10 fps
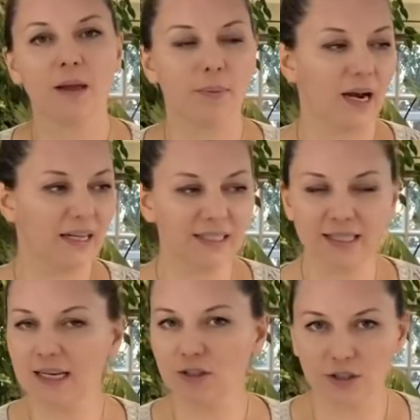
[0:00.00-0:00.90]
but I
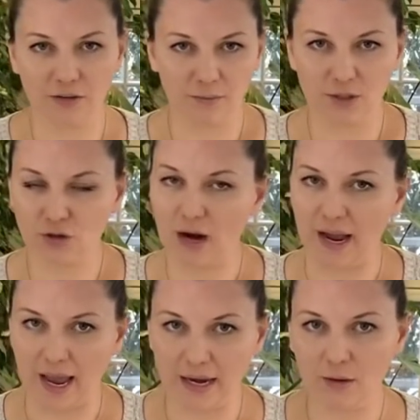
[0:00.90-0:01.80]
decided to give them a try
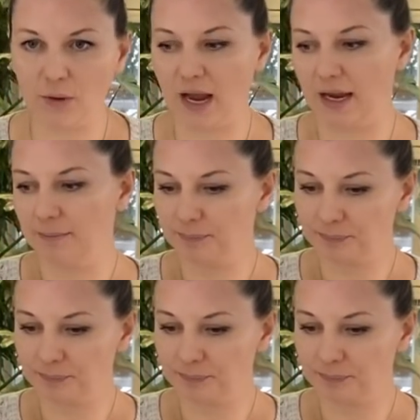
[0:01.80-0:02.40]
anyway.